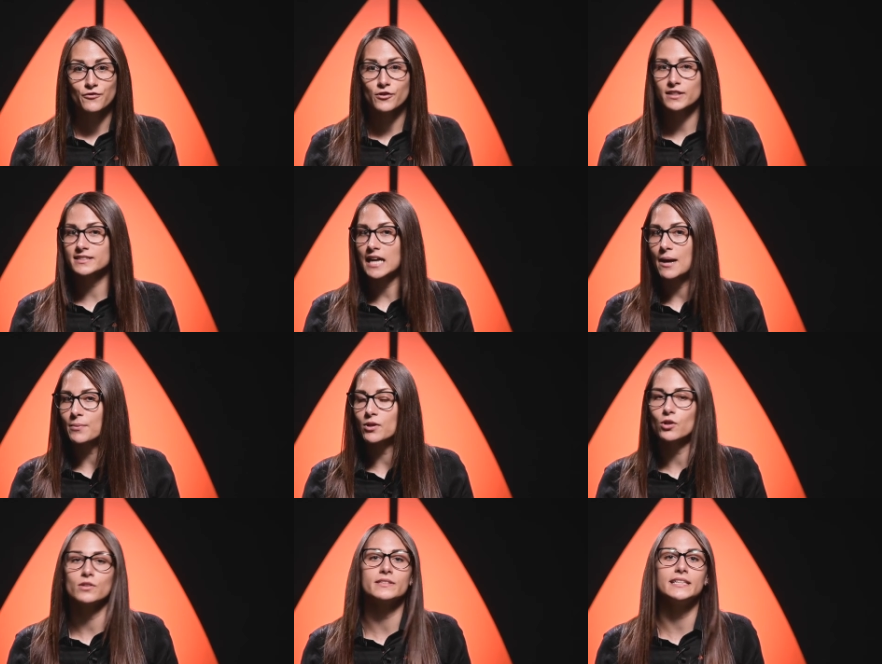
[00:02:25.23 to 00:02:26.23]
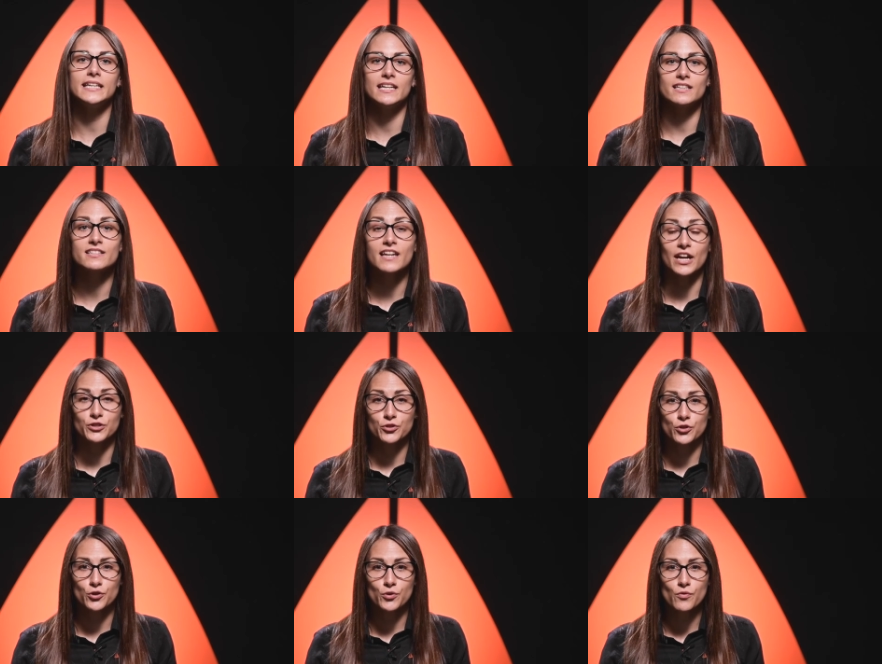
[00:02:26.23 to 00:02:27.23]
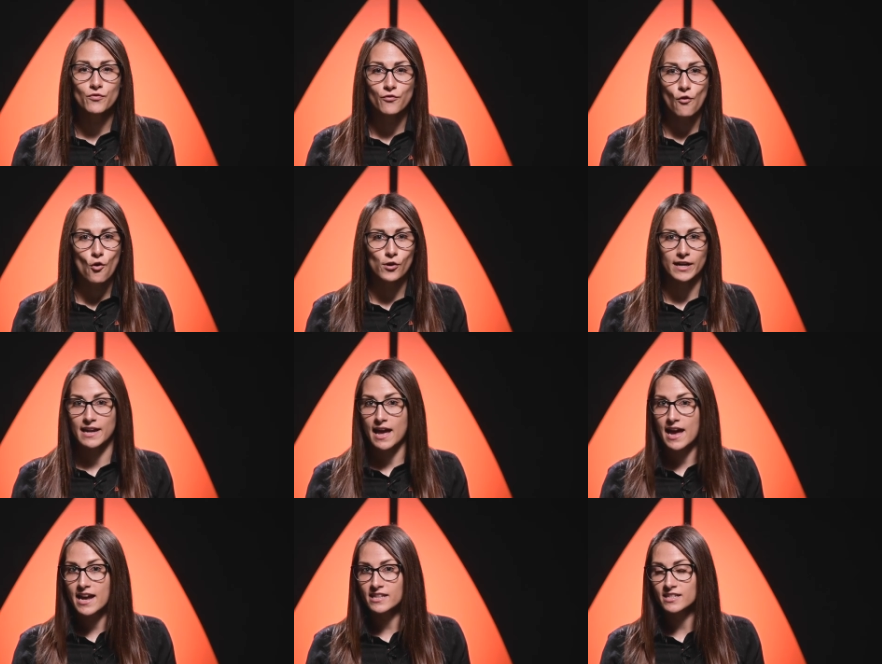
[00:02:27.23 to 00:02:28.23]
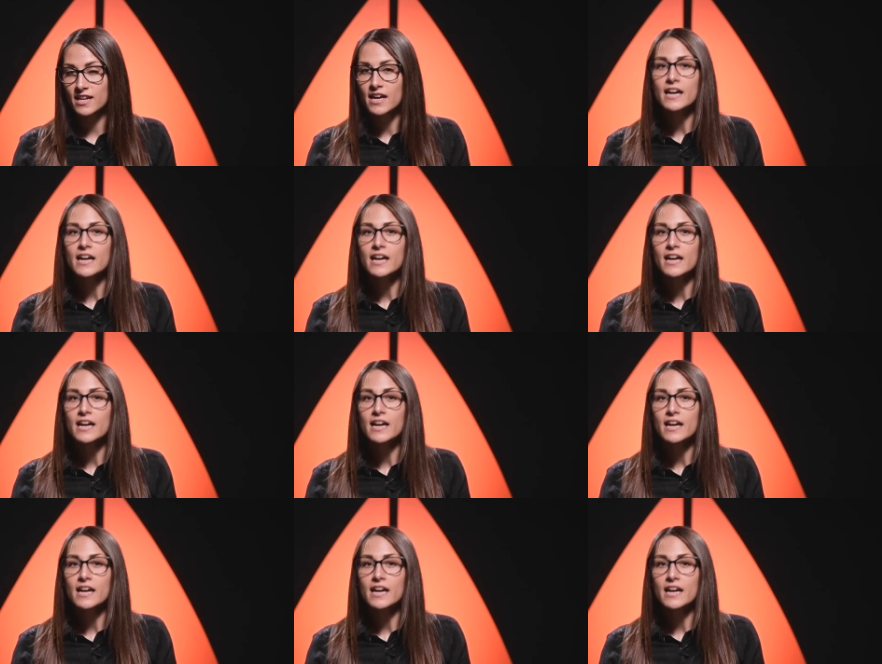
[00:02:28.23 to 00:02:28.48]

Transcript: for example on DS-CAN 2, 4 and 8,